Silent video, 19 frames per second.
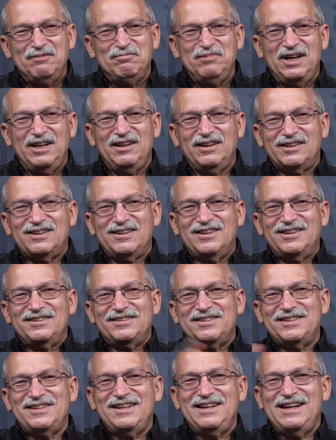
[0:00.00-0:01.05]
by looking to
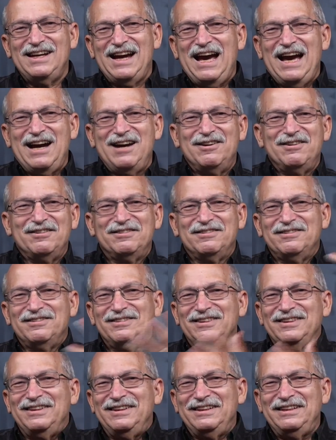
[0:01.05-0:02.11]
see how uh,
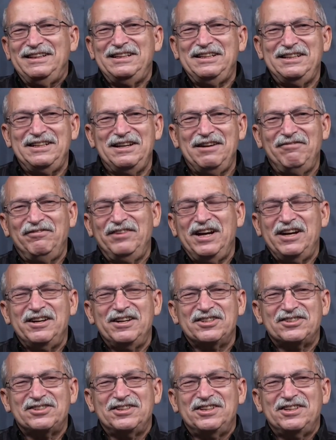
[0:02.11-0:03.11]
various